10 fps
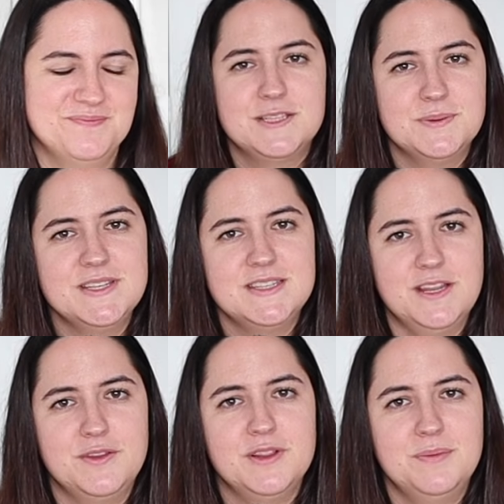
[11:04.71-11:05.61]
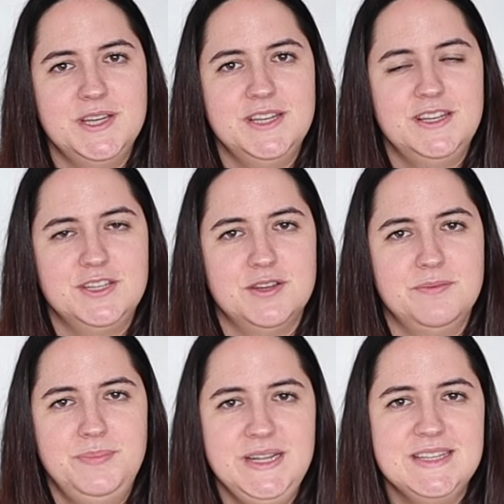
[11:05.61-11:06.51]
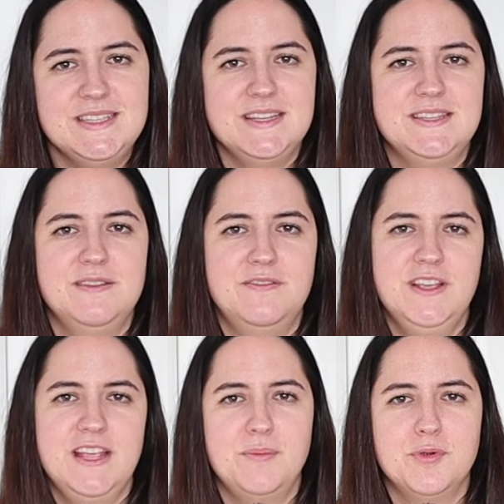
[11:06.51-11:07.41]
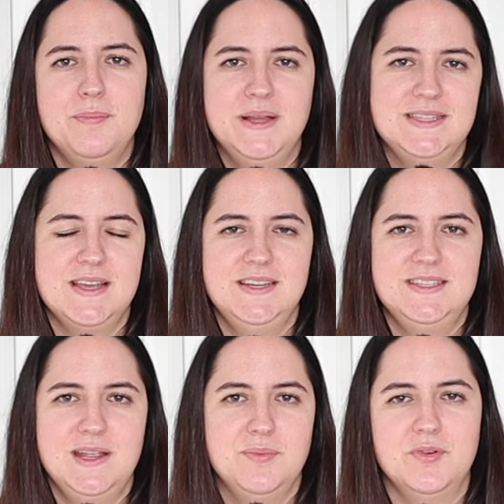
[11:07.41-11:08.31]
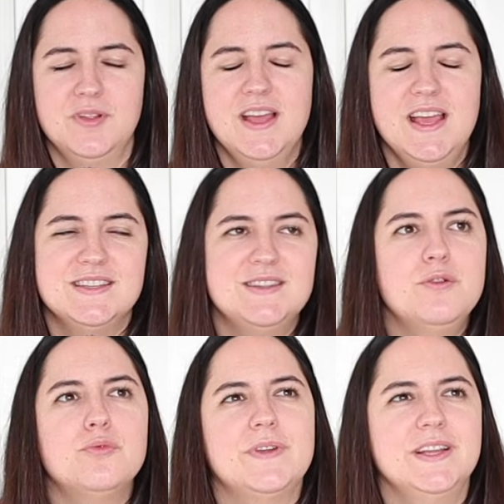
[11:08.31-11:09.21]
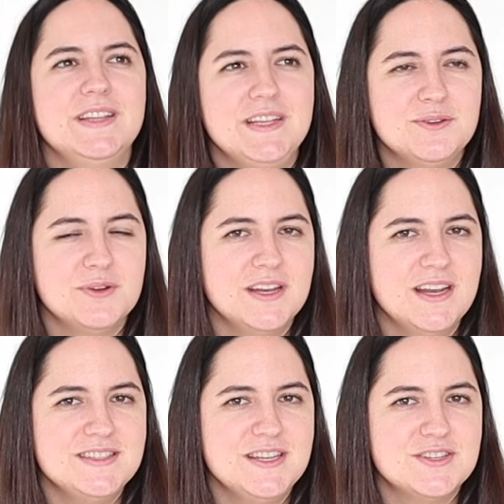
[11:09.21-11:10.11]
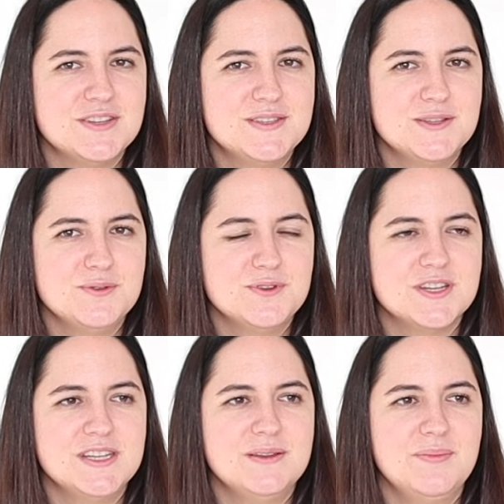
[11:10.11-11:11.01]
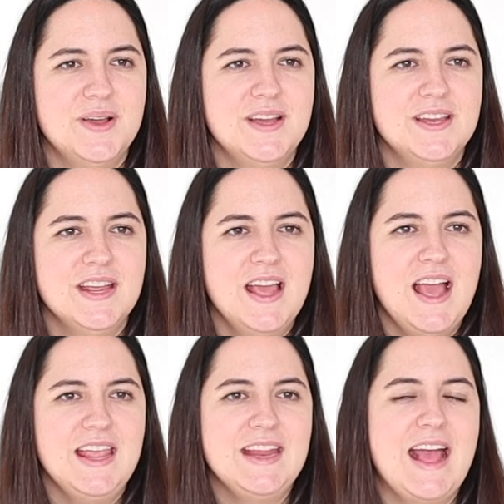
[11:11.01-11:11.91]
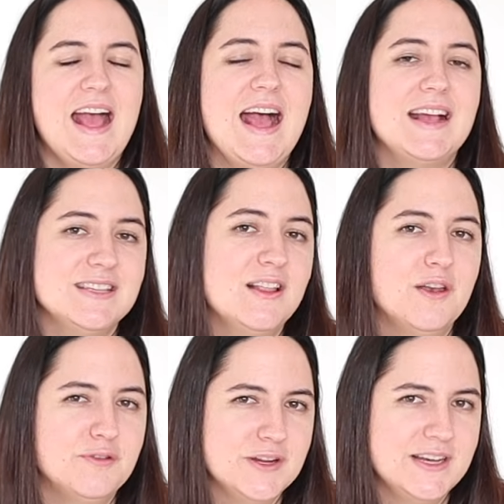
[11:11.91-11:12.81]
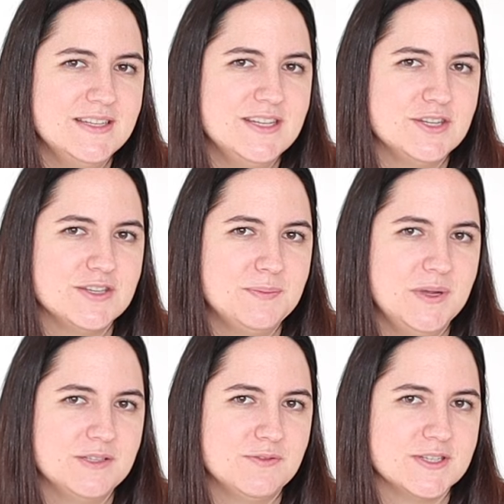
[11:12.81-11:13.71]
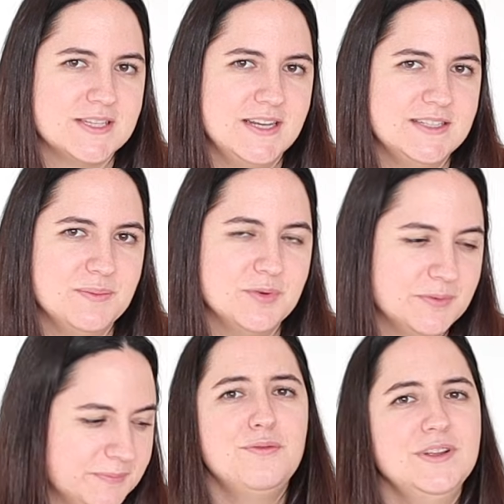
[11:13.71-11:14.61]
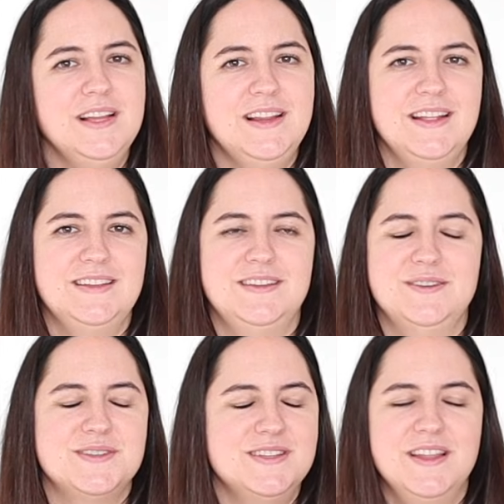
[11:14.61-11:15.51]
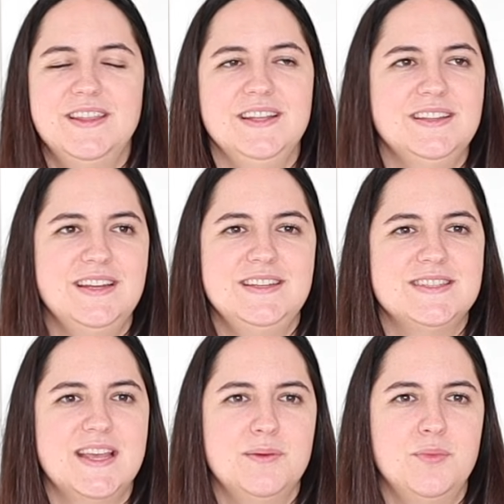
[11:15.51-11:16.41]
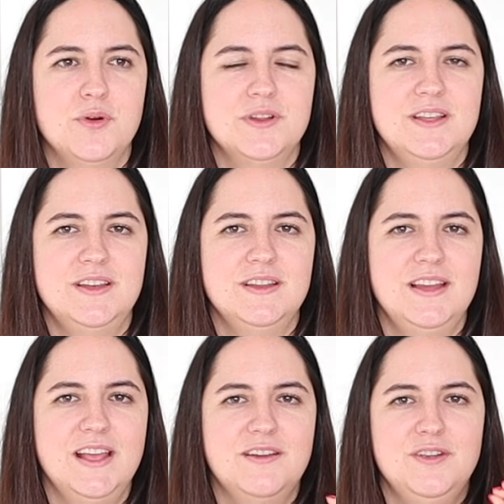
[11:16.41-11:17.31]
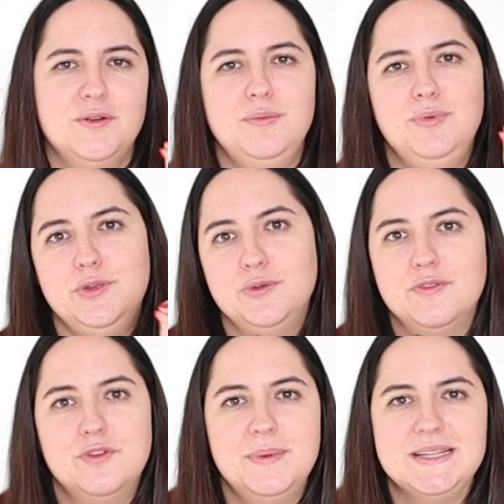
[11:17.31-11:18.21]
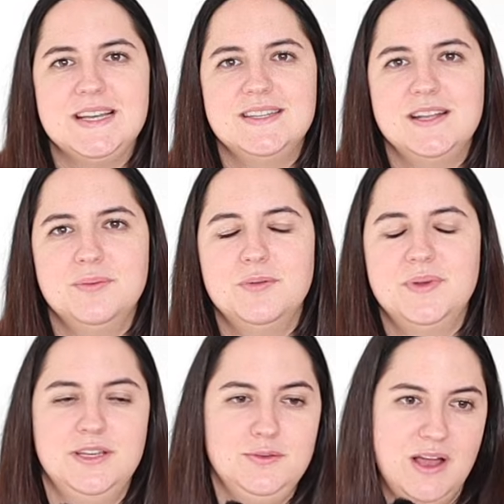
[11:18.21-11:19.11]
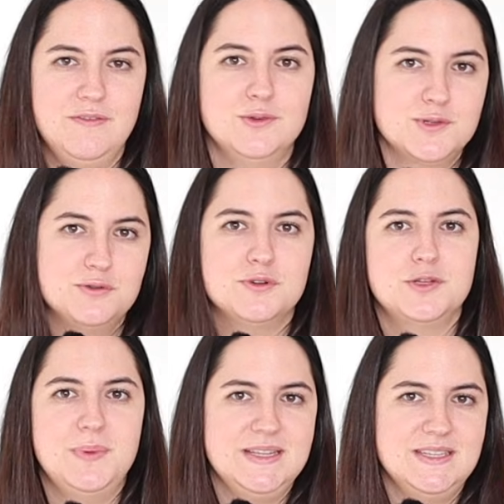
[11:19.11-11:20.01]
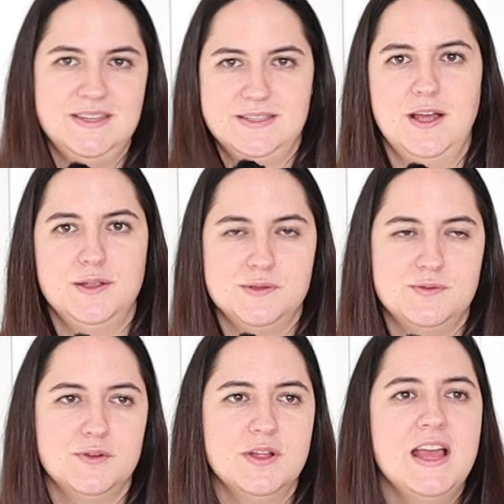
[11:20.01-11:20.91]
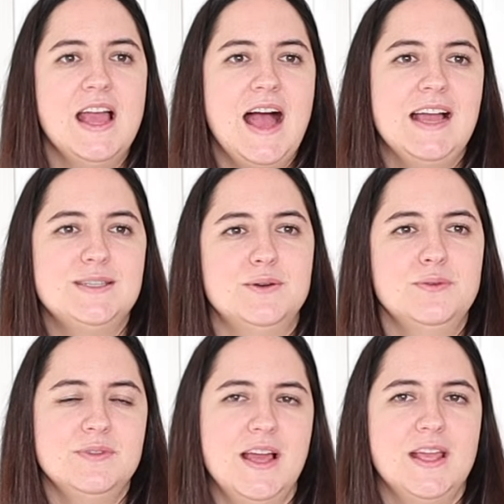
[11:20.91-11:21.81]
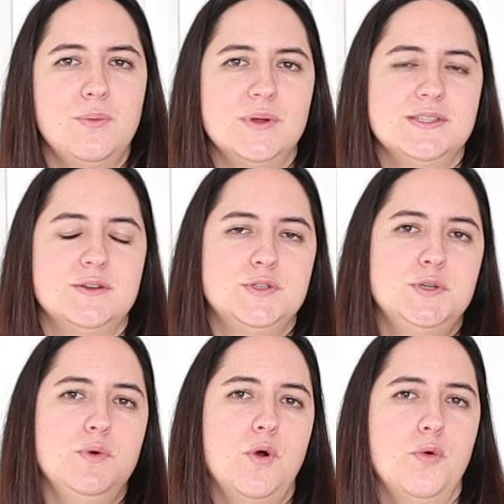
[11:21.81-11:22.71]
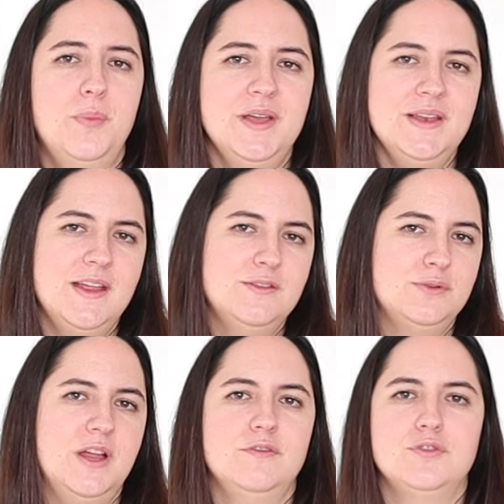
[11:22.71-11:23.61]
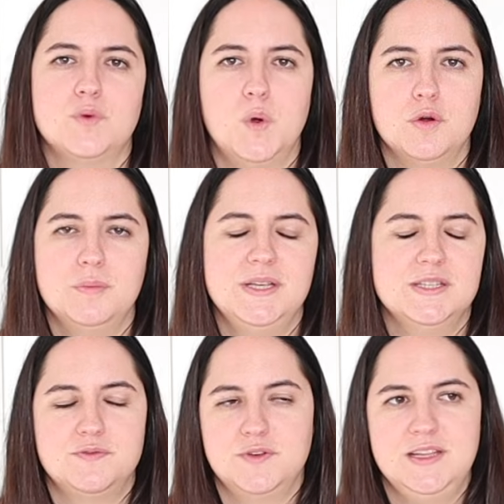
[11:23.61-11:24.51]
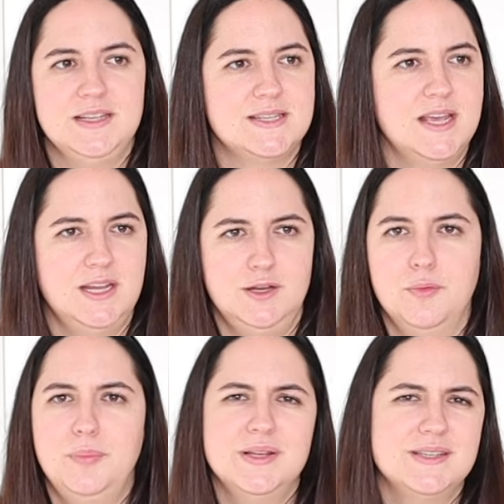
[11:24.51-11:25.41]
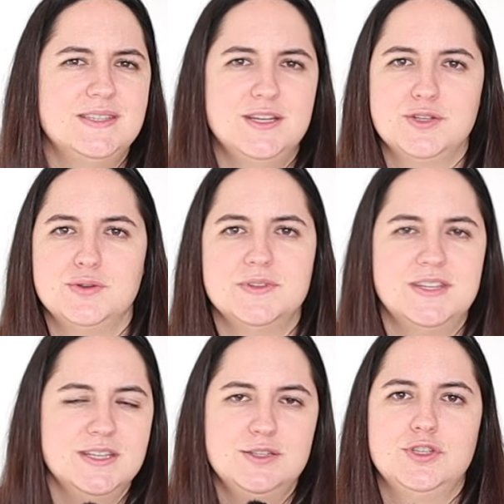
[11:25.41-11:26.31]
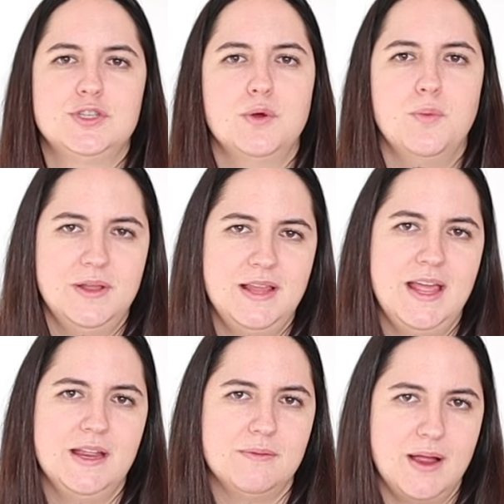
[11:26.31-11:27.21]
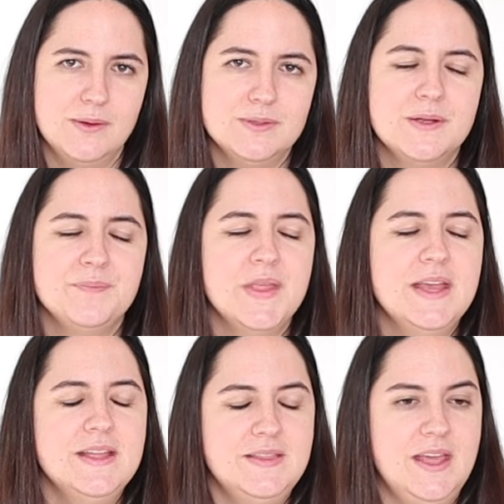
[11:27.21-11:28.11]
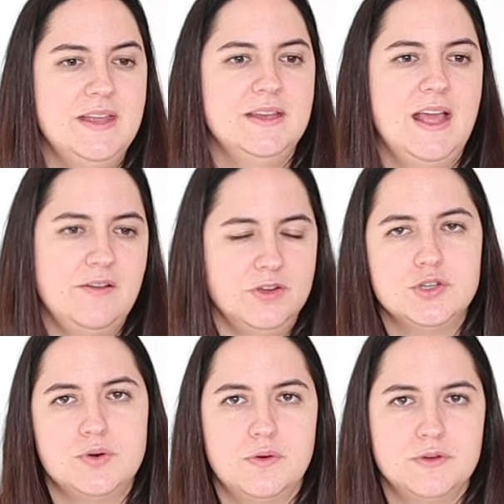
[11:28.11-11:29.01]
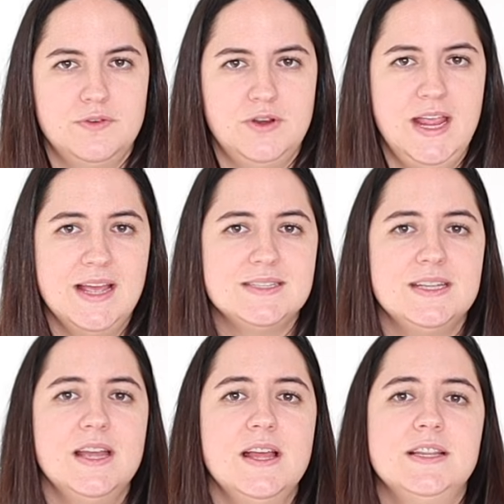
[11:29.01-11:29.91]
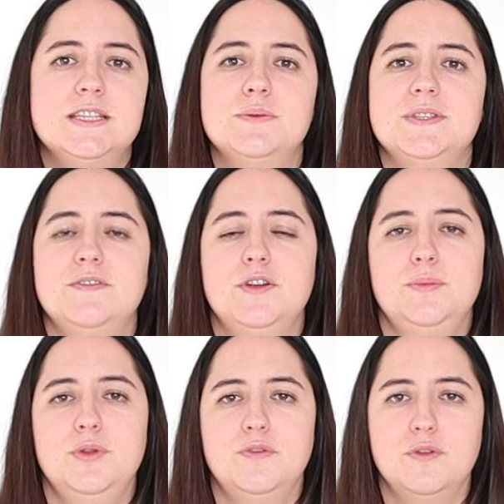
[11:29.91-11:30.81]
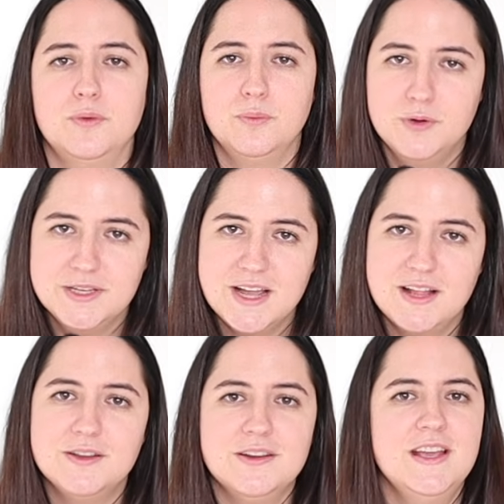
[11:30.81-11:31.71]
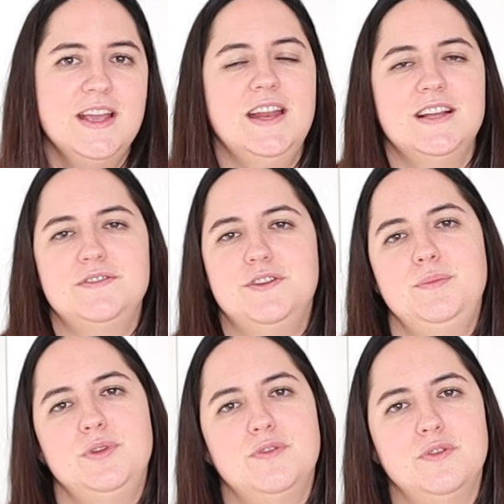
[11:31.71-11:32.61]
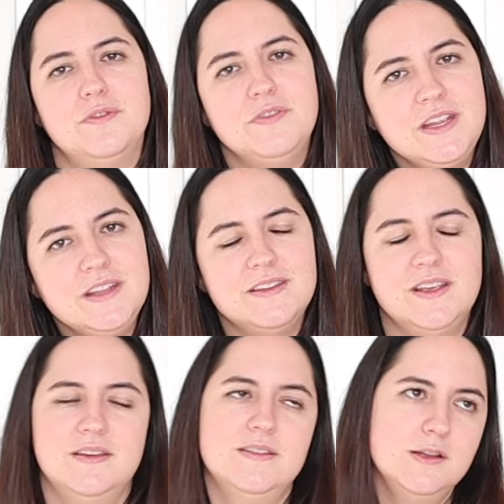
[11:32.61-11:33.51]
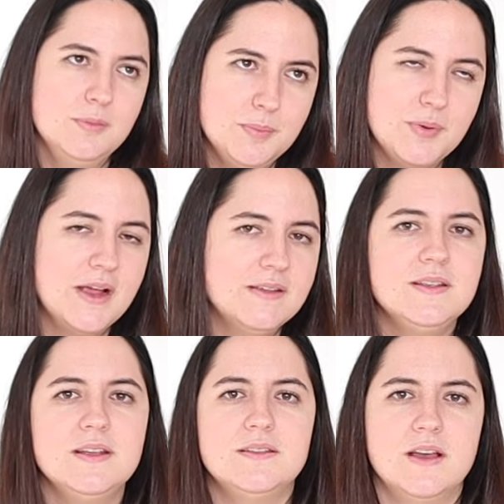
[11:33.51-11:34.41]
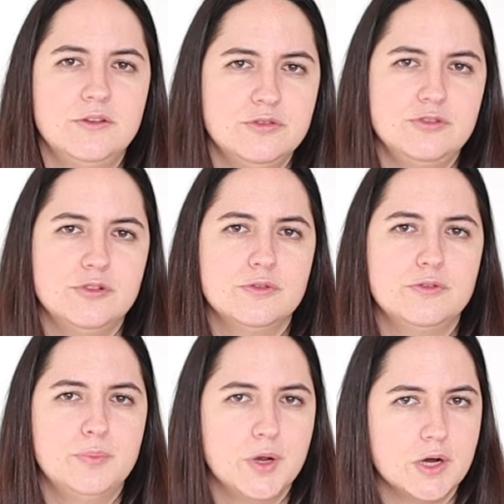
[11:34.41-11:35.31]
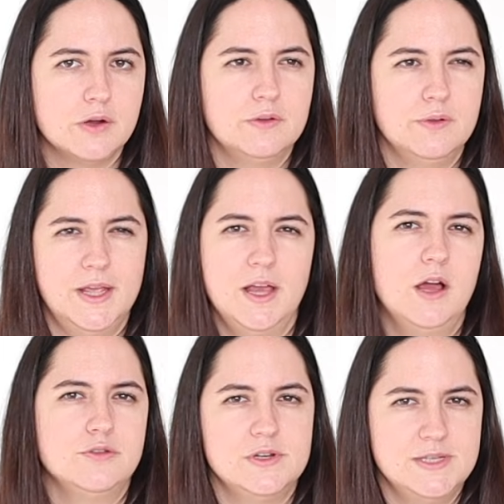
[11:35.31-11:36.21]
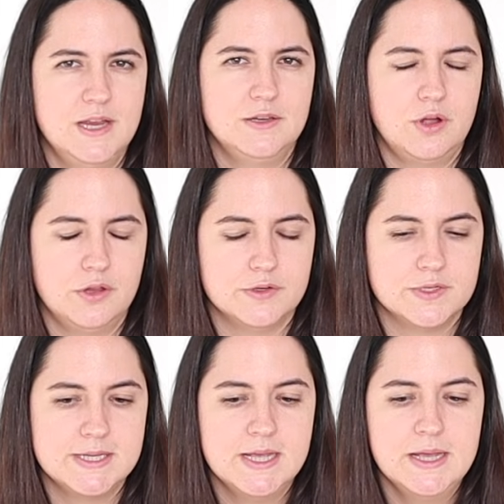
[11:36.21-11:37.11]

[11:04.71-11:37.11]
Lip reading: This one is another limited edition piece. It's the Vihkammer bedside table. It's not really an organization solution, but it has a lot of organization space for a side table. I really like that. There's nothing that I dislike more than like a very beautiful bedside table, but then you have no storage space and it's not useful. I don't like ones that are too open and don't have a drawer because for things like, you know, pills, tissues, things you just don't want lying around, then having a drawer is very handy. This one's a very beautiful wood color. It has very beautiful feet. It is a little bit pricey. It's 100 euros per, so like $110.